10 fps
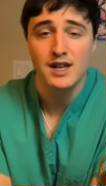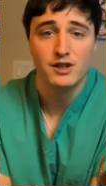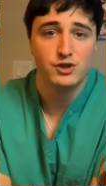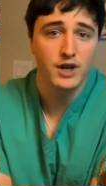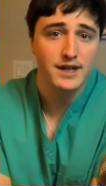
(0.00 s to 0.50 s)
to
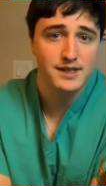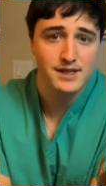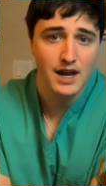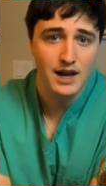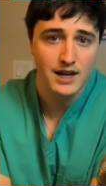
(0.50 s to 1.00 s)
try to
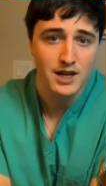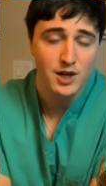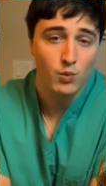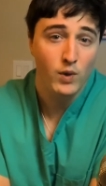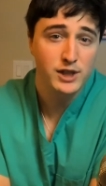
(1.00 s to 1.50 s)
decide
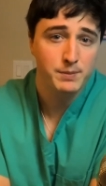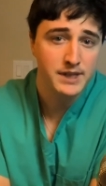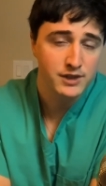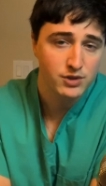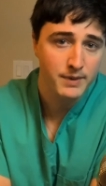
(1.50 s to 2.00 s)
which
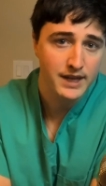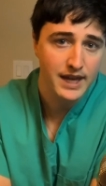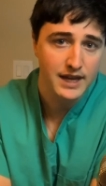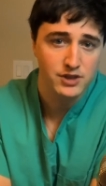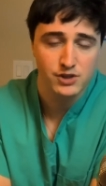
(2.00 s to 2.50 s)
potential
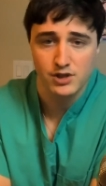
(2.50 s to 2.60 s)
medications